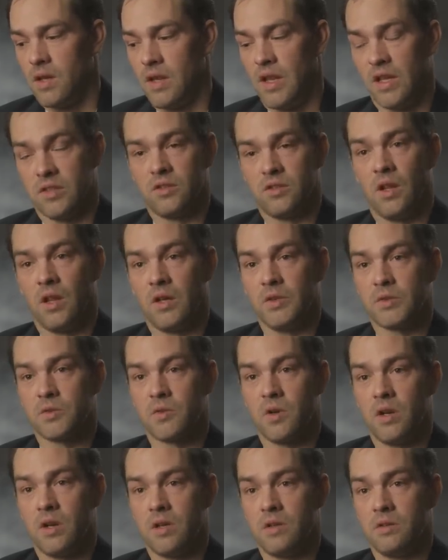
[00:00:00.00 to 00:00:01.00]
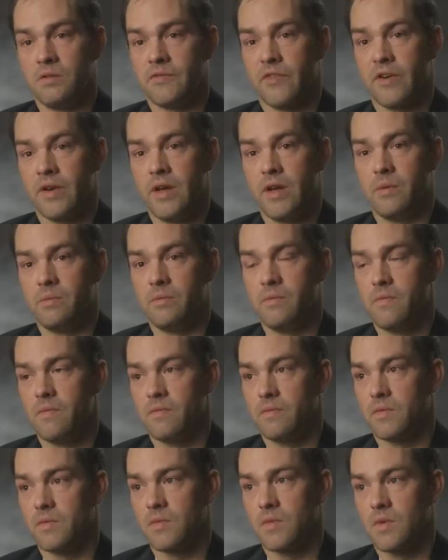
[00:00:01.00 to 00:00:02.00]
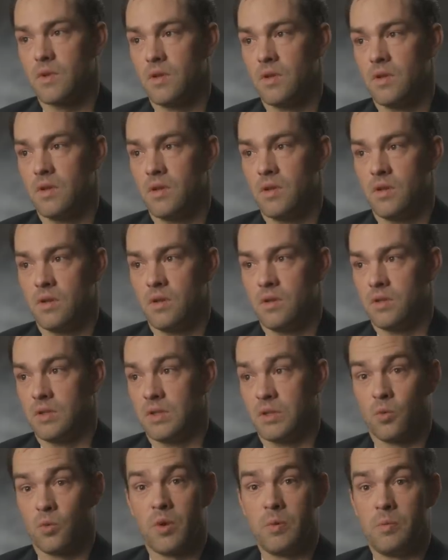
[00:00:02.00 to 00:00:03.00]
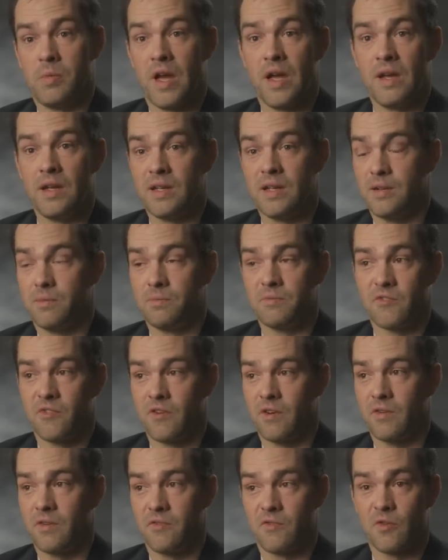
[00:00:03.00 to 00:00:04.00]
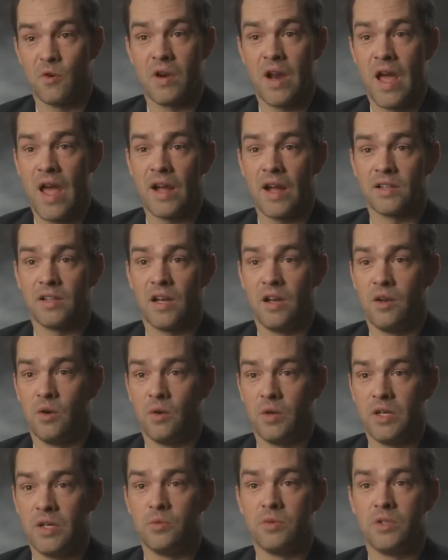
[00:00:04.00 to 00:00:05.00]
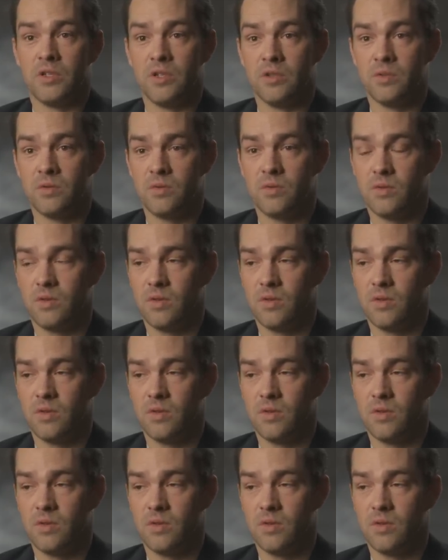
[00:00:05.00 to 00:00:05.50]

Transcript: And that's all I was trying to do for him, to repay him for an act I know he would do.